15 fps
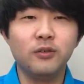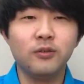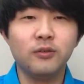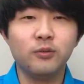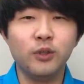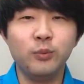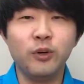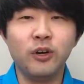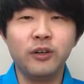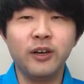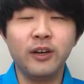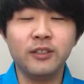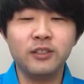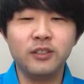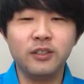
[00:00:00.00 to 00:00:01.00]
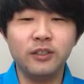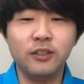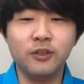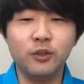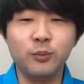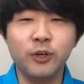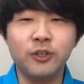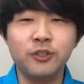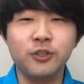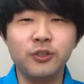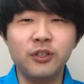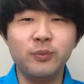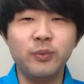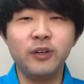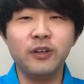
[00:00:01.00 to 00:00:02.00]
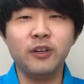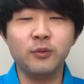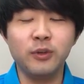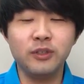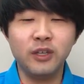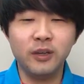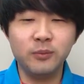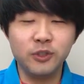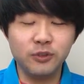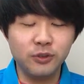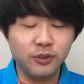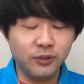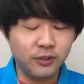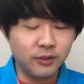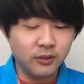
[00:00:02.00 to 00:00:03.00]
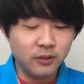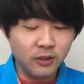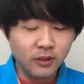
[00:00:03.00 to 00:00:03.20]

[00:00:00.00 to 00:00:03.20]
rebroadcasts in your home country, depending on what time zone you're in.